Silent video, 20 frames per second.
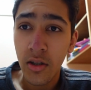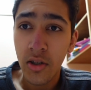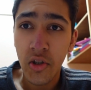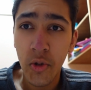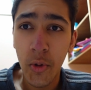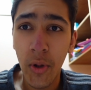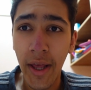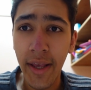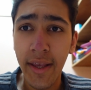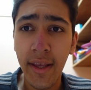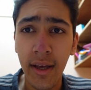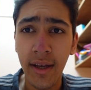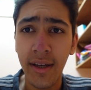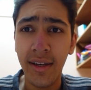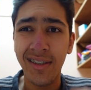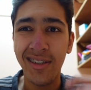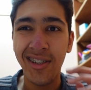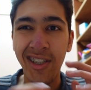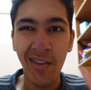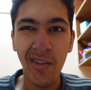So like
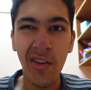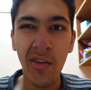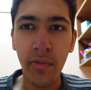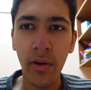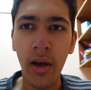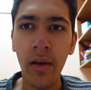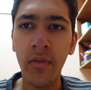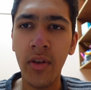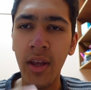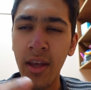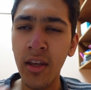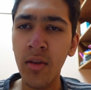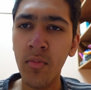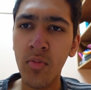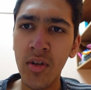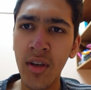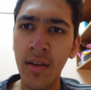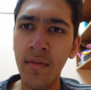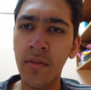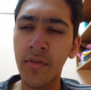75 to
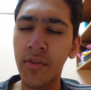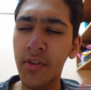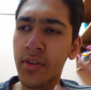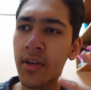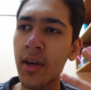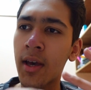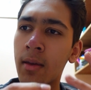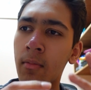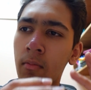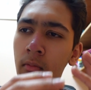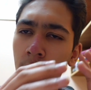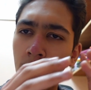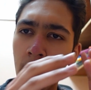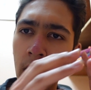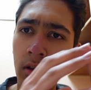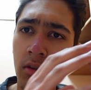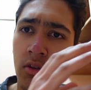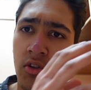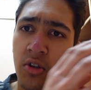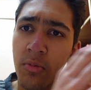80% of the time
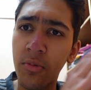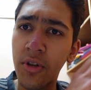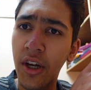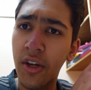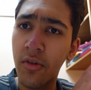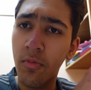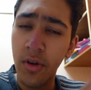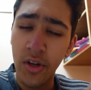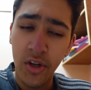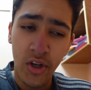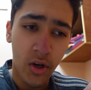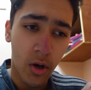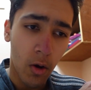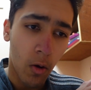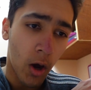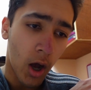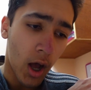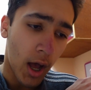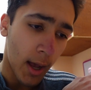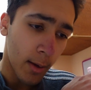work on subjects which you
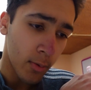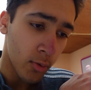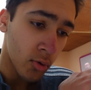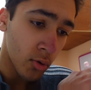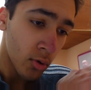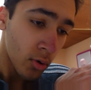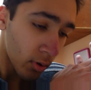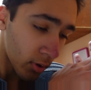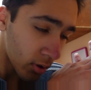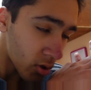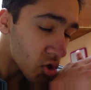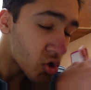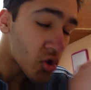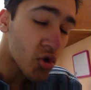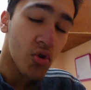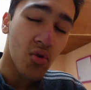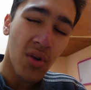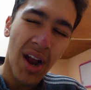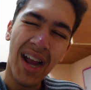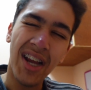are absolutely
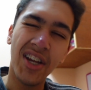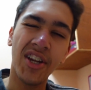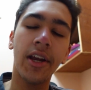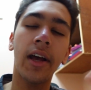trash